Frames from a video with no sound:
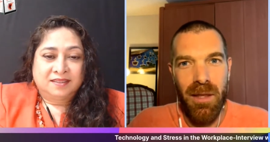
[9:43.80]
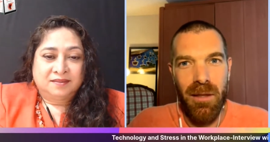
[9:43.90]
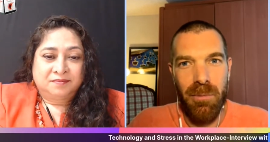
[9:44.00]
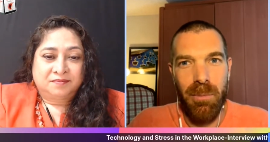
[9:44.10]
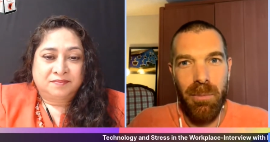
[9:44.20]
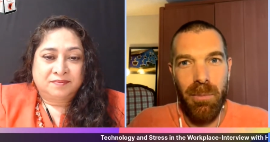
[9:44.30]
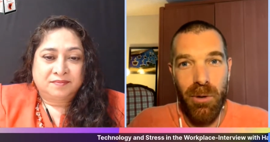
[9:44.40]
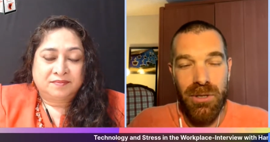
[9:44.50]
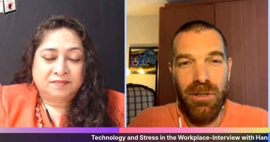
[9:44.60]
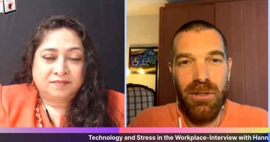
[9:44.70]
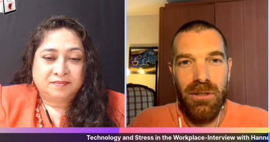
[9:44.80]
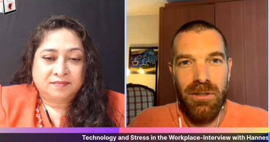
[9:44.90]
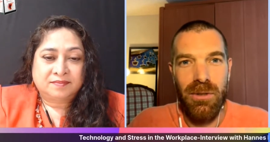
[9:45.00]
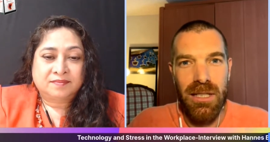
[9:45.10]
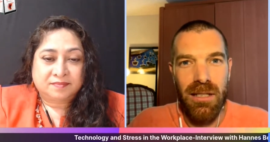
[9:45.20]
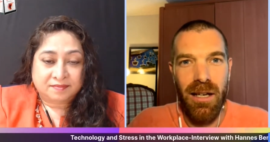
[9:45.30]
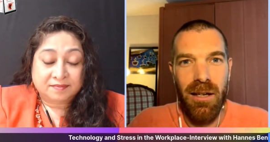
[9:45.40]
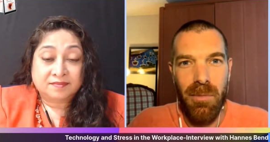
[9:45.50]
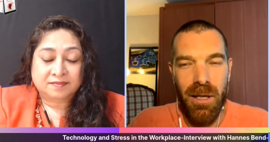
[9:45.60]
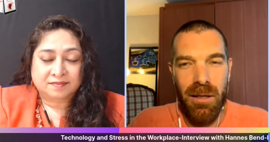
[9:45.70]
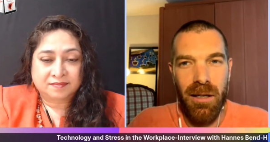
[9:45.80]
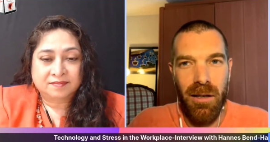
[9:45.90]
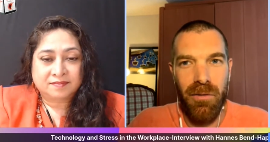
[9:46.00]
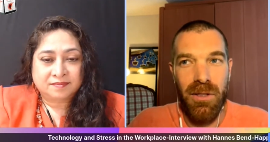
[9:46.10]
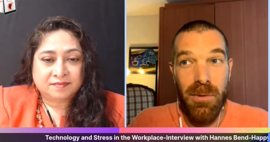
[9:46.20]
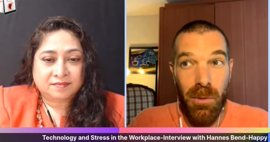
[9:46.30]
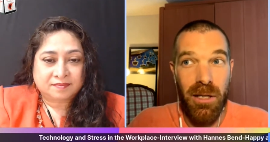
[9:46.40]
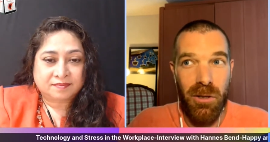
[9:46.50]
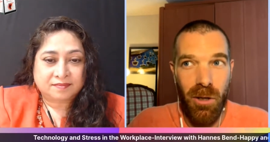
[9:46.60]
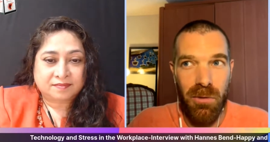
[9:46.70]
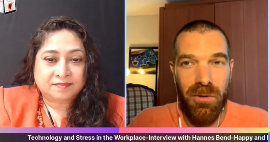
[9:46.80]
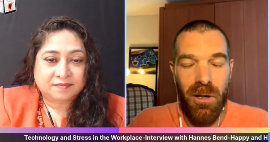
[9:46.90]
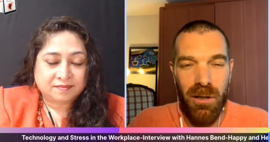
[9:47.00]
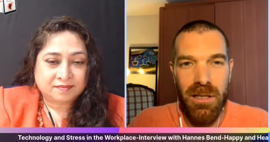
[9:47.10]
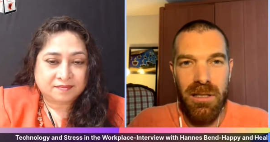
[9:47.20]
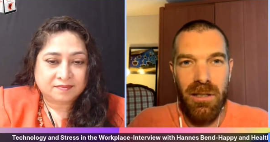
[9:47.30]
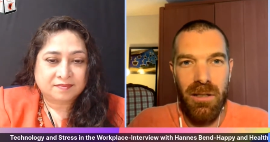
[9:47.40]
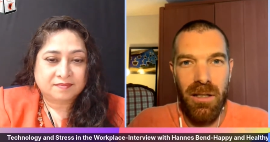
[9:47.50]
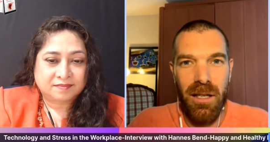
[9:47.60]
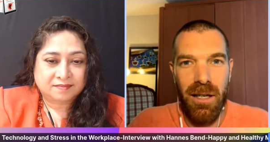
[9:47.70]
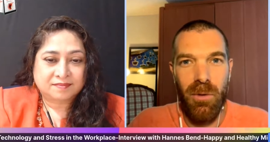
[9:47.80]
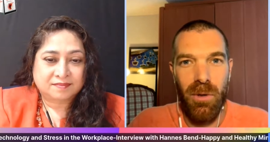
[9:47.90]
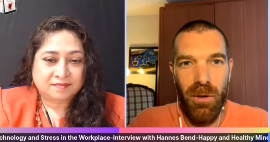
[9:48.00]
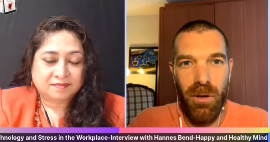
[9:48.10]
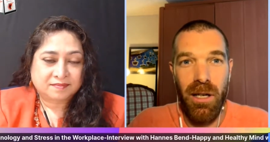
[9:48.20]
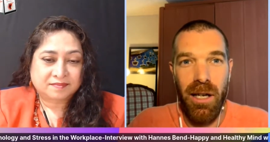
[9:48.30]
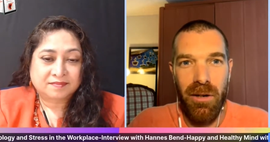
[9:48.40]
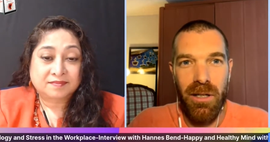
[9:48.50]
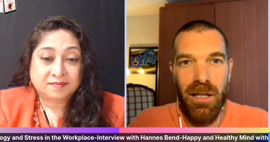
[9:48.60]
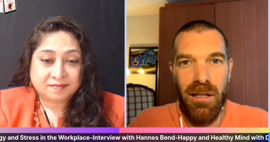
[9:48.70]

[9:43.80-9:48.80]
Speaker 1: the personal screen time and mm-hmm. often that's when i talk with colleagues in in new york area